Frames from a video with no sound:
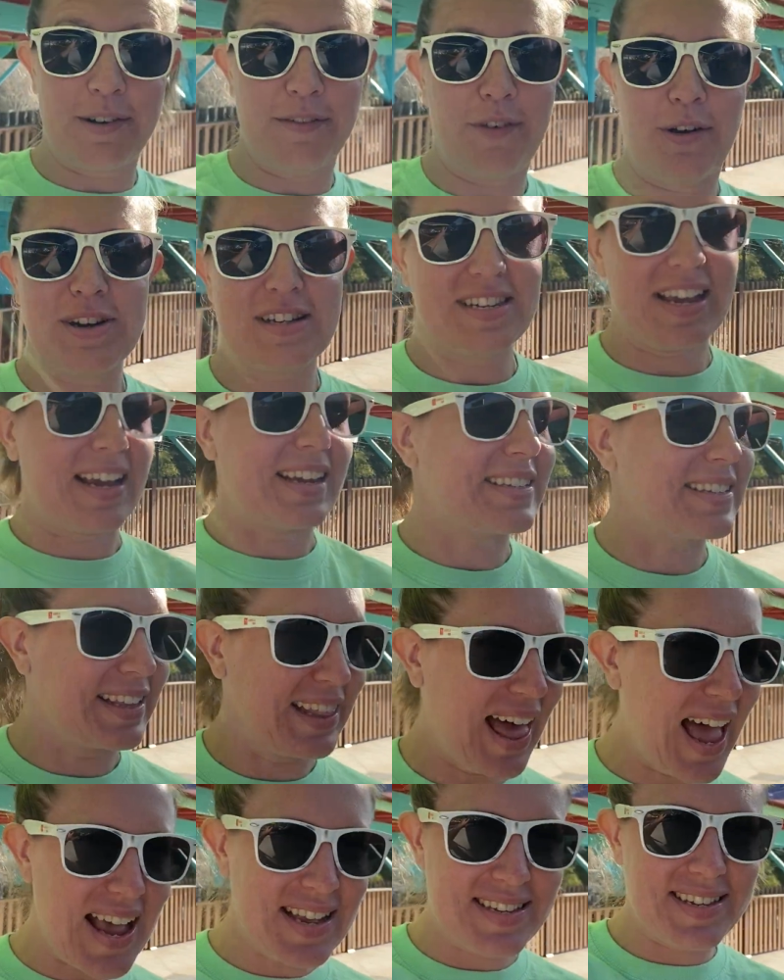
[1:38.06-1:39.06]
Vortex
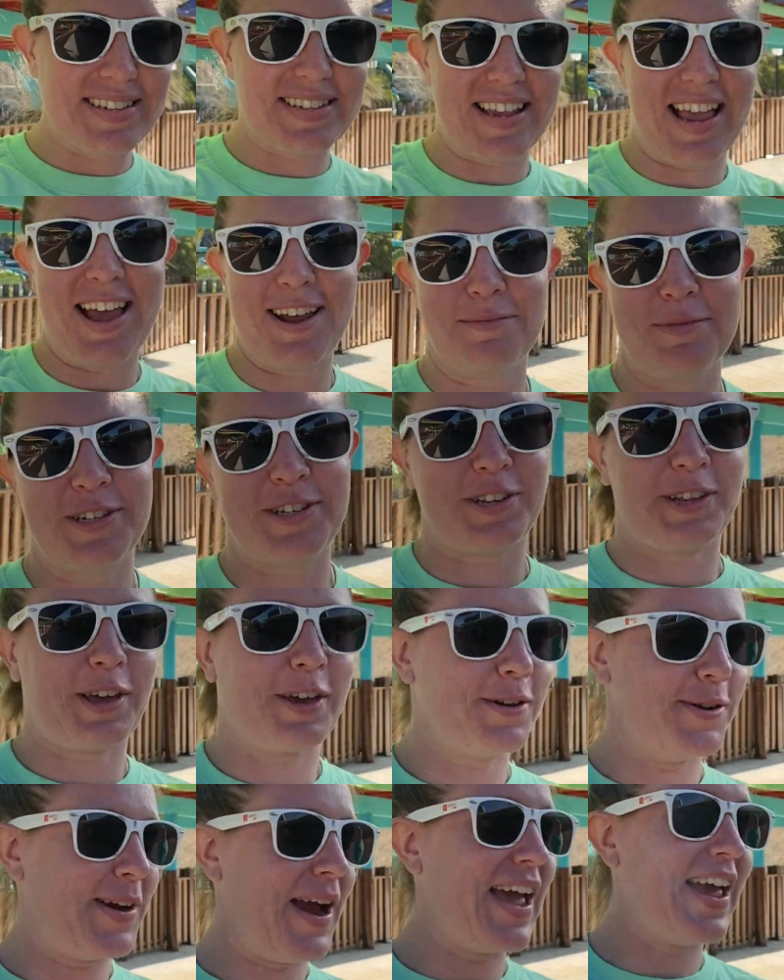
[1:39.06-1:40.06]
glasses on, which look
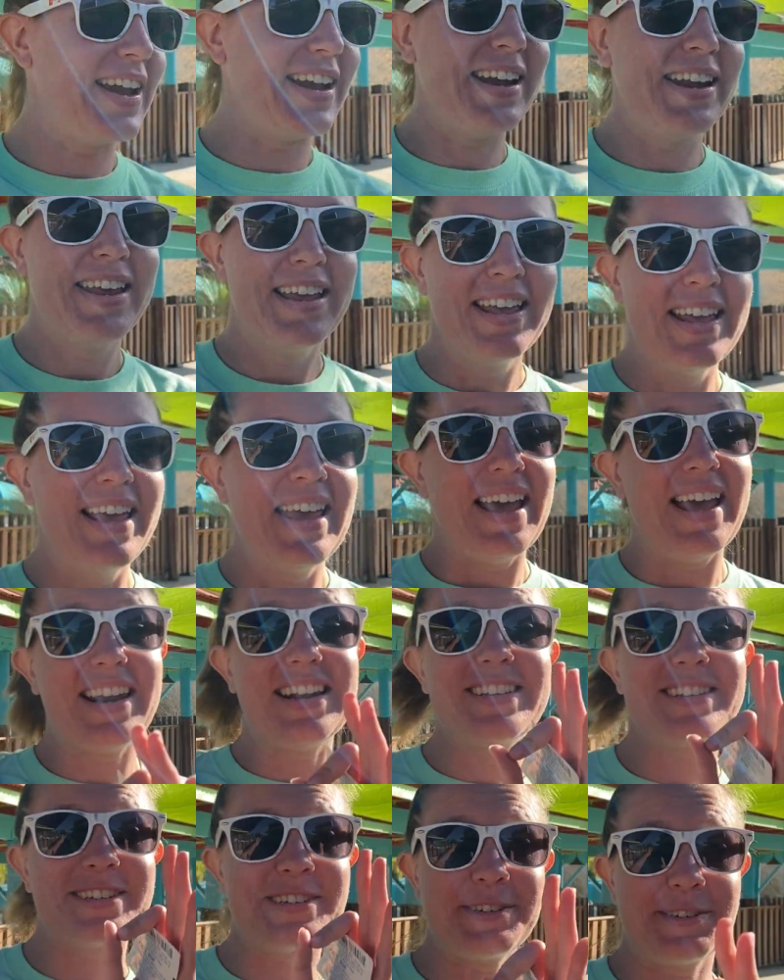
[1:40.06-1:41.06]
great. It
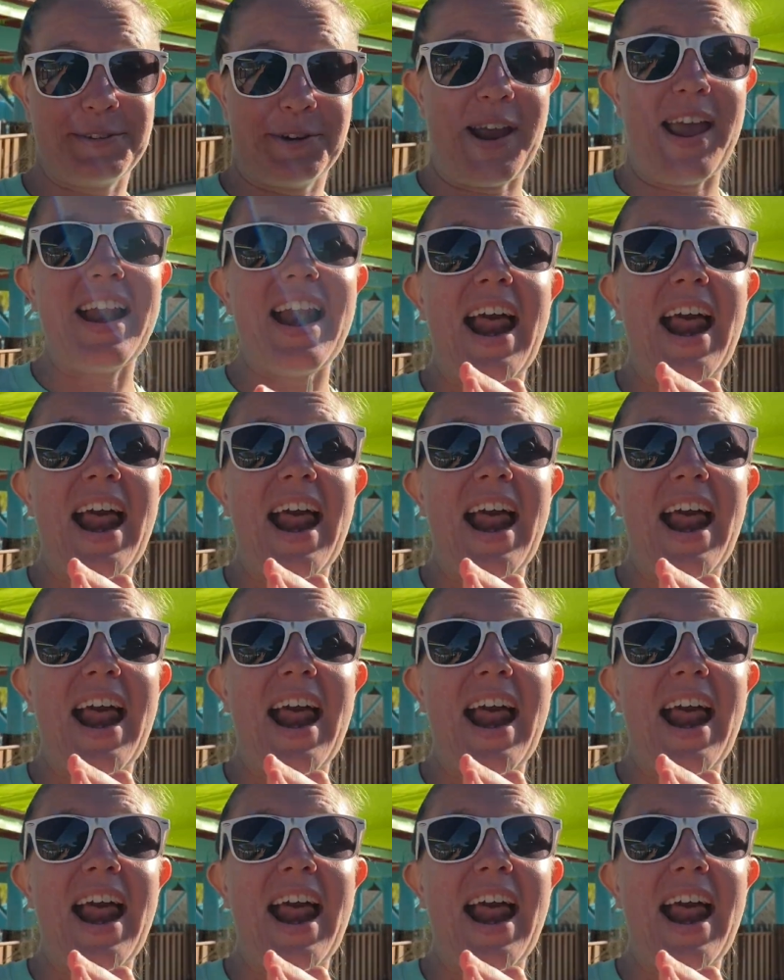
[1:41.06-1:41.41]
is a great